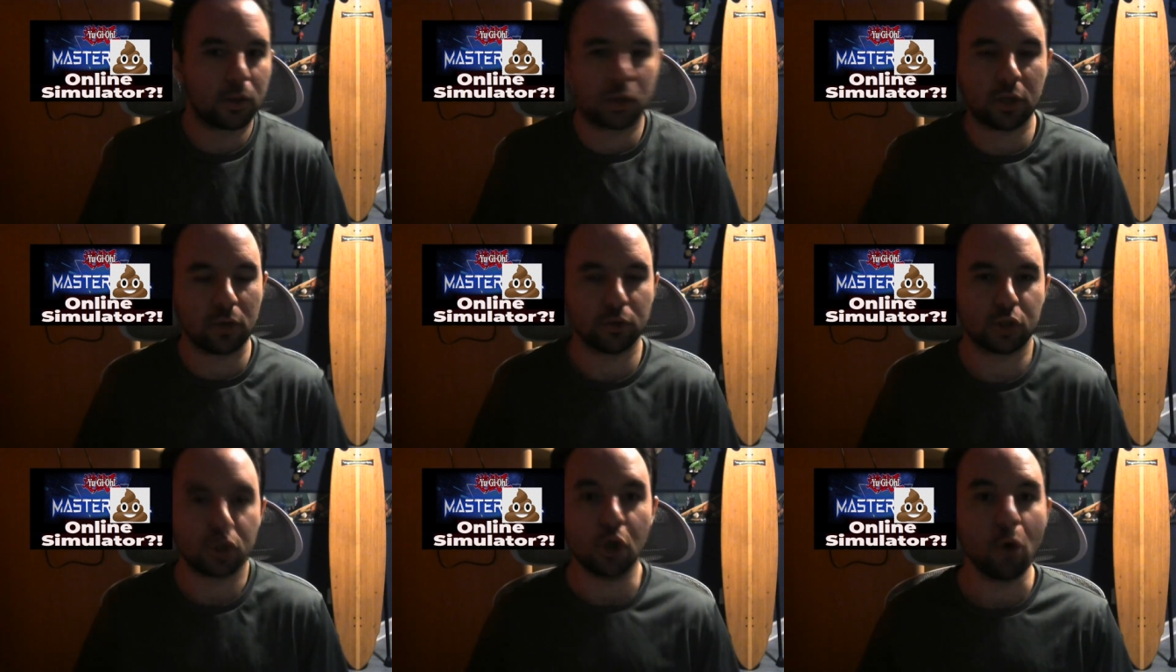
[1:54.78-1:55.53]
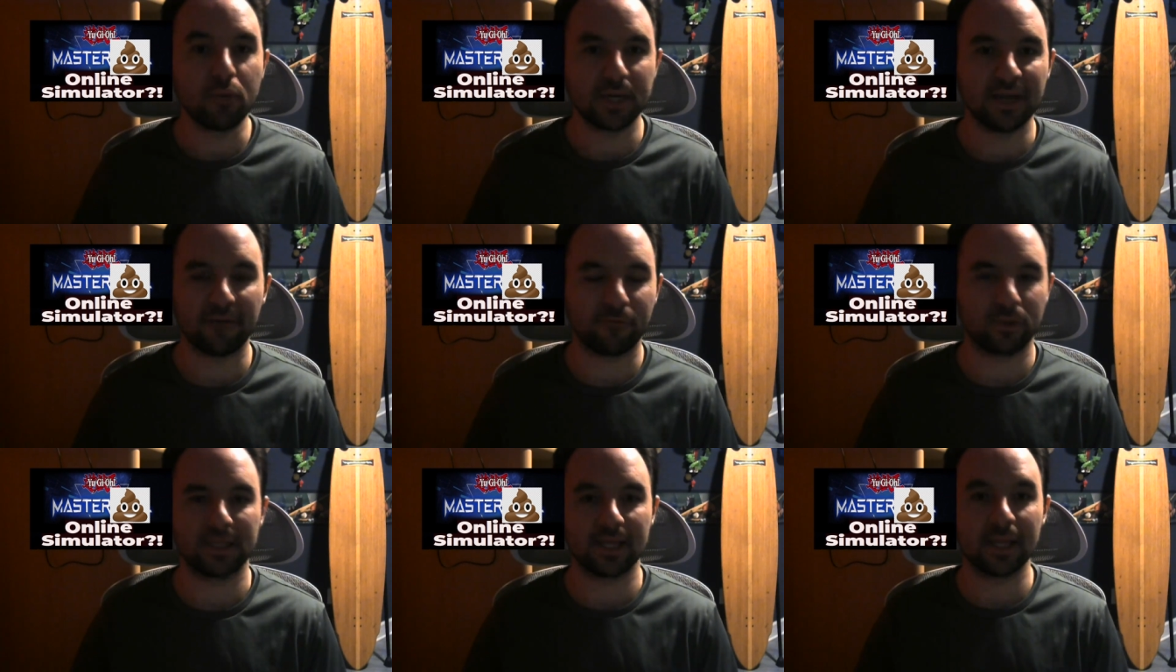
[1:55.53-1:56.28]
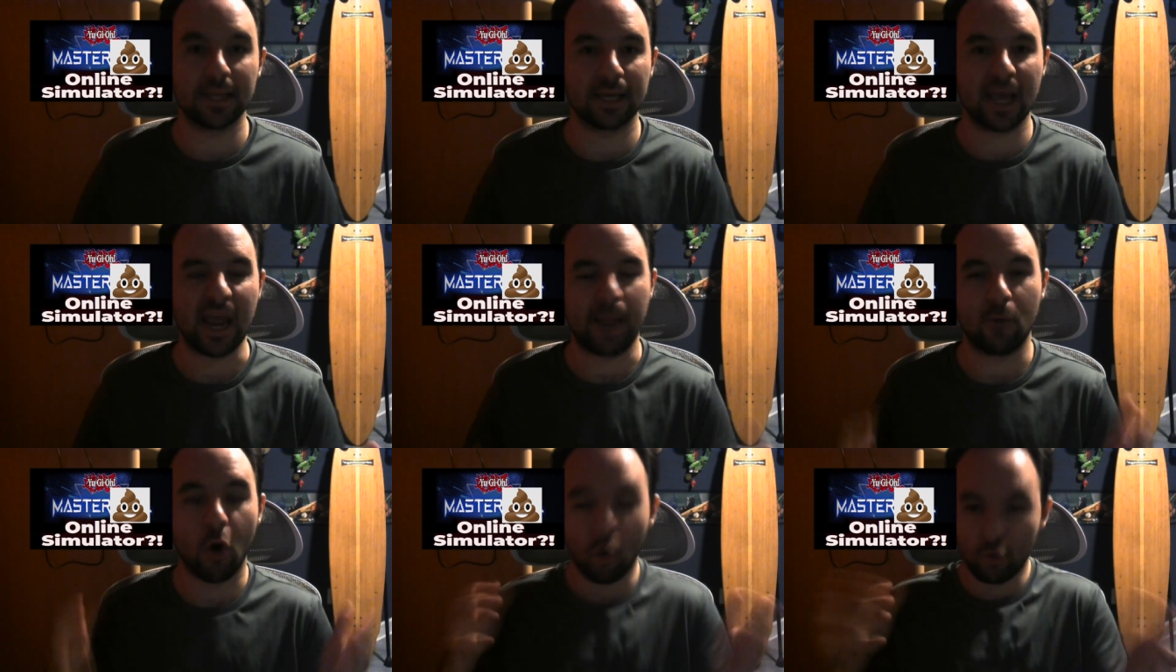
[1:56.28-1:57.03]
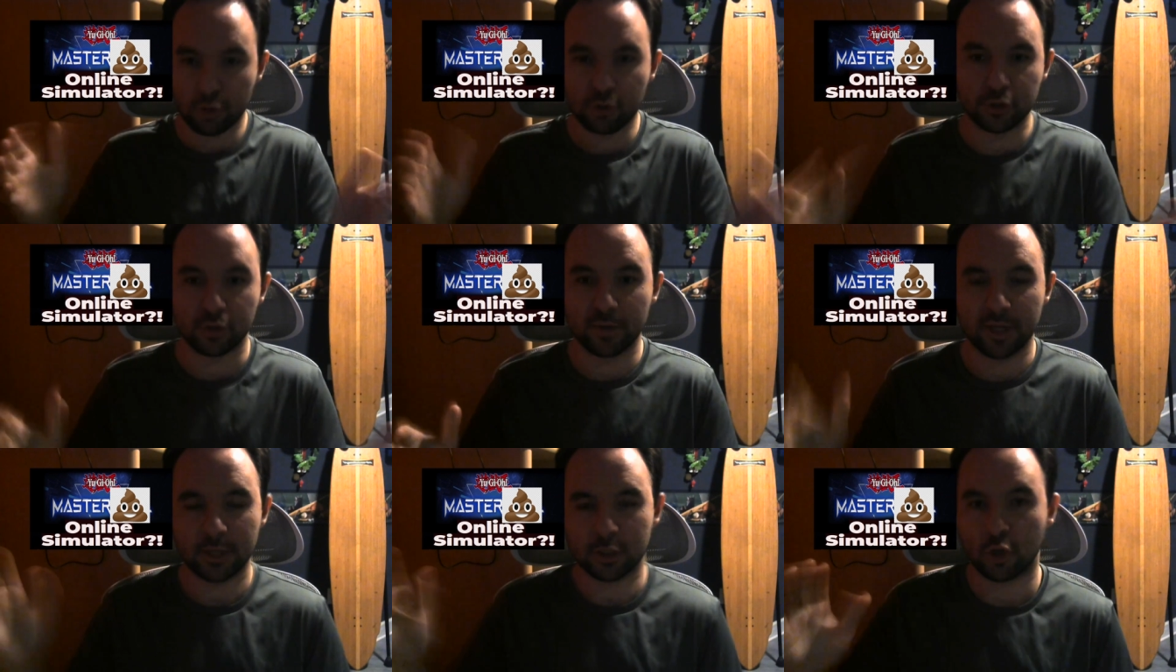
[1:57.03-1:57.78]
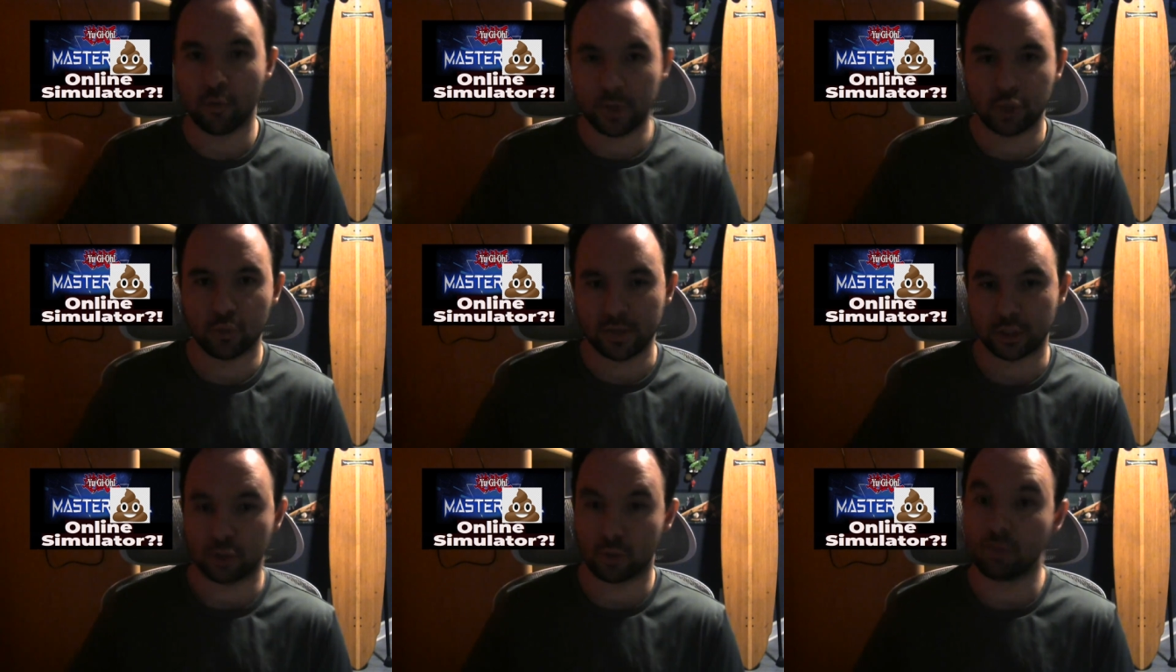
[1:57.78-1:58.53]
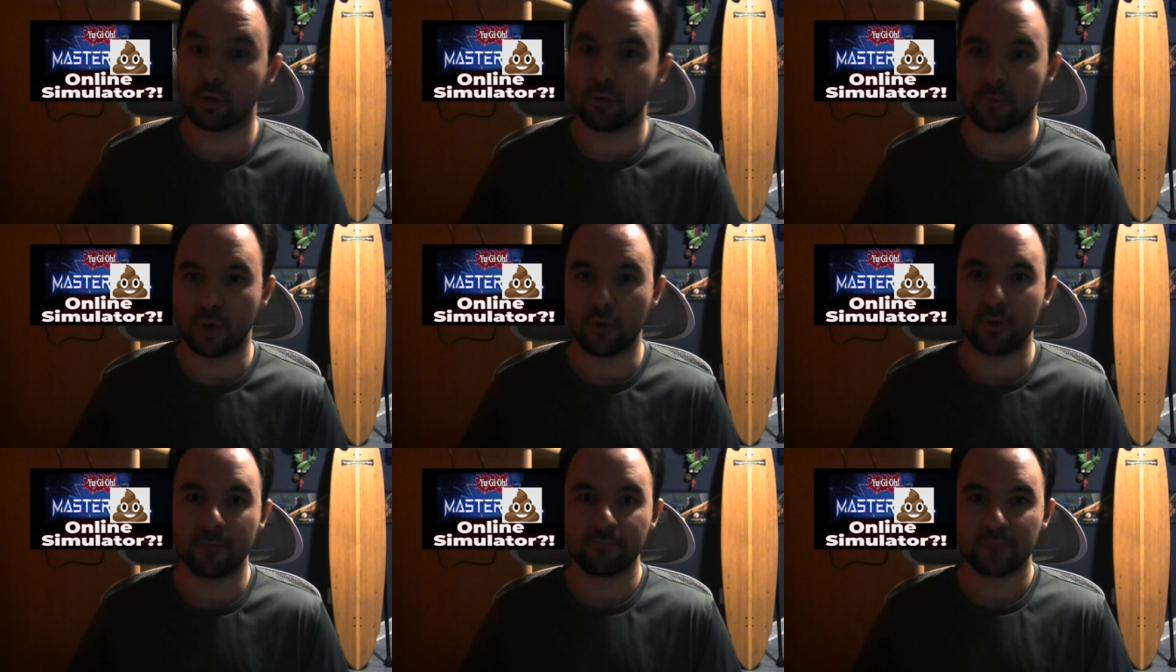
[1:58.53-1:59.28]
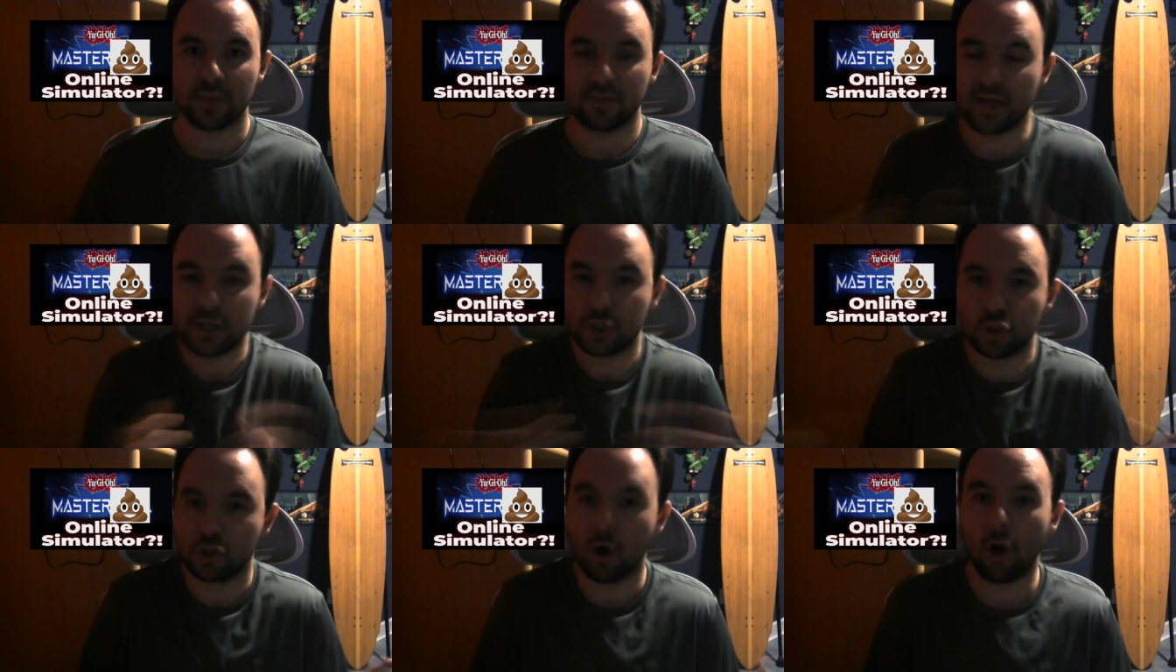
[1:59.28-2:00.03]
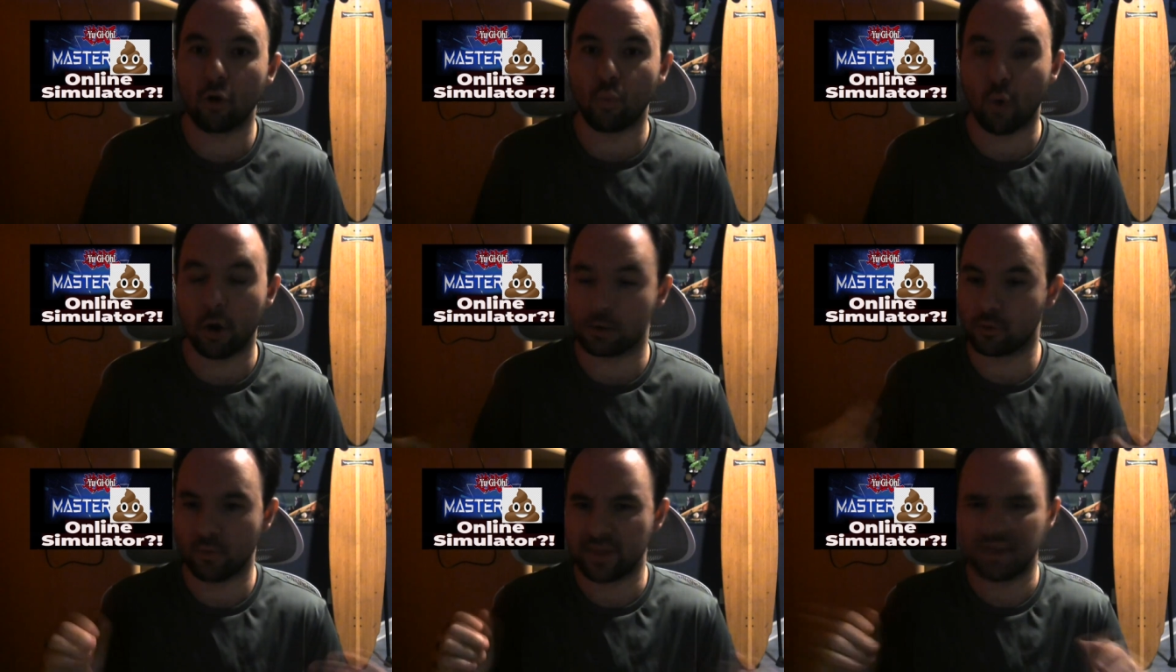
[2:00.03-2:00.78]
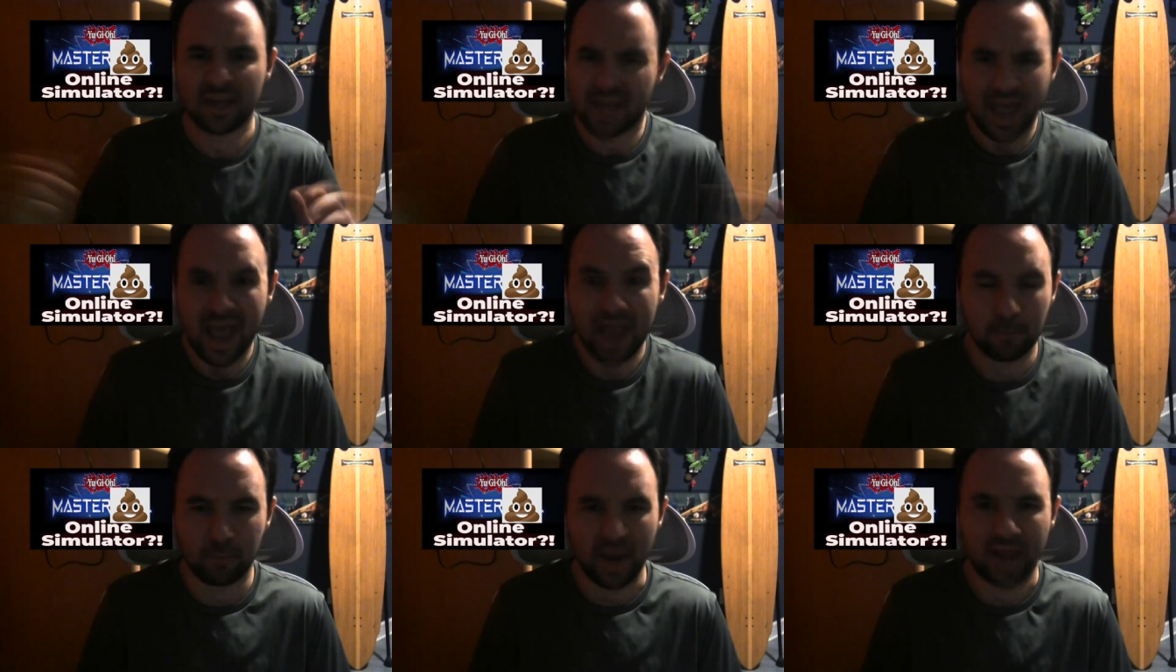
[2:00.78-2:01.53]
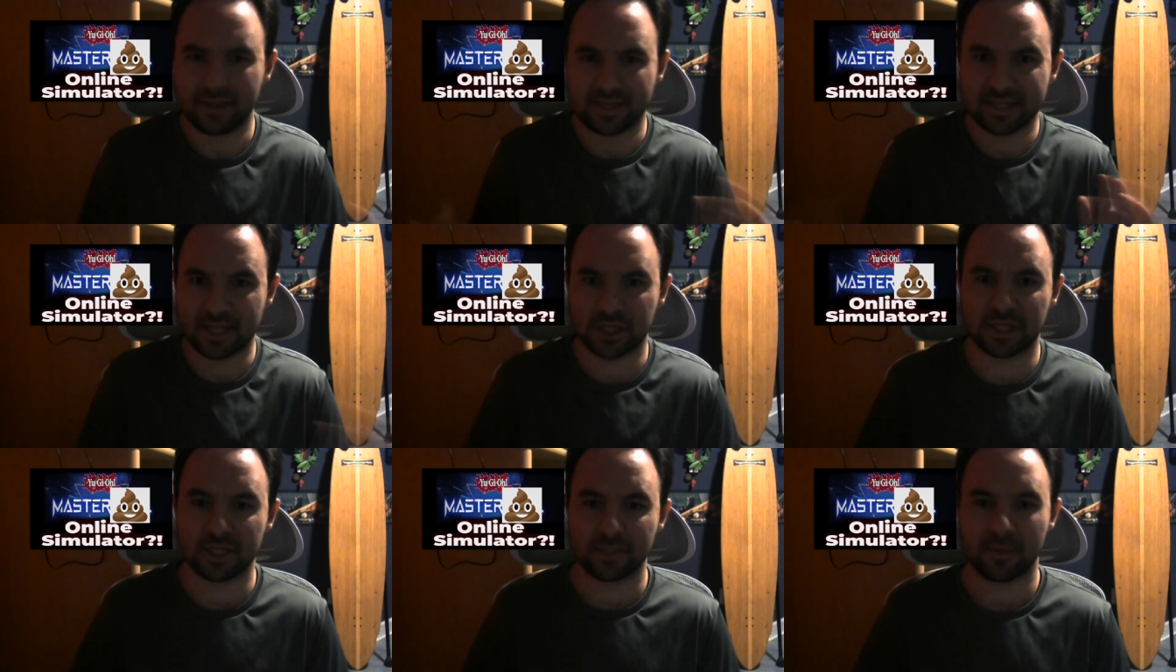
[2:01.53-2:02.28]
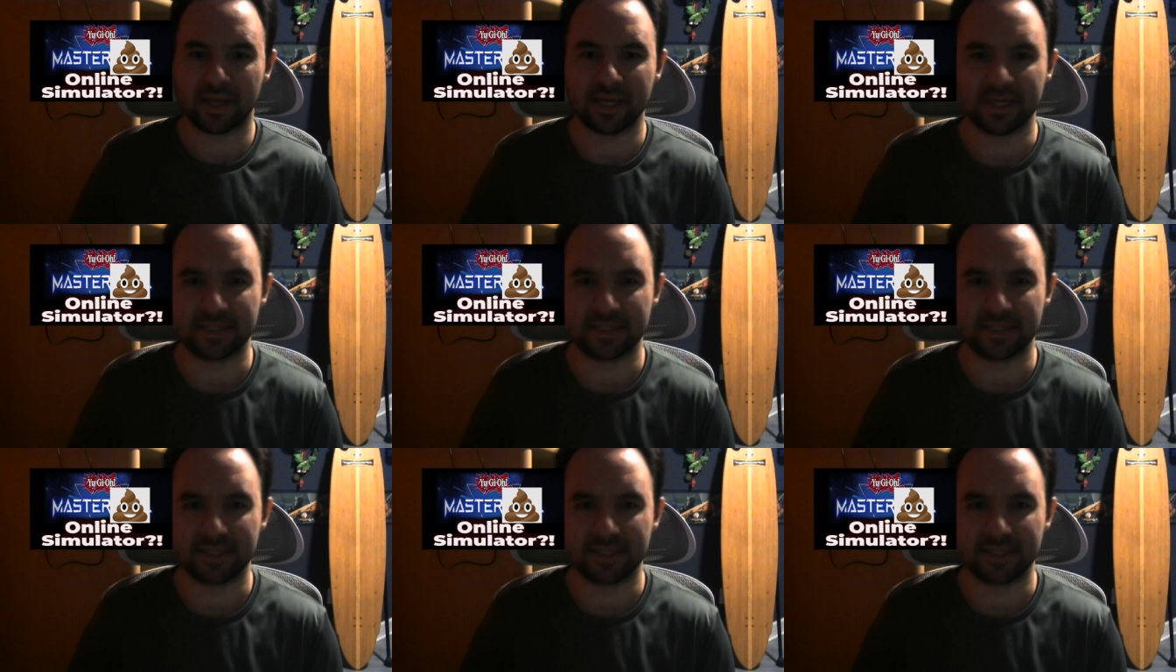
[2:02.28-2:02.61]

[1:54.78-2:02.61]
there's no difference in the game. All you're doing is going to a solo mode that is dog water with a balance that just doesn't make any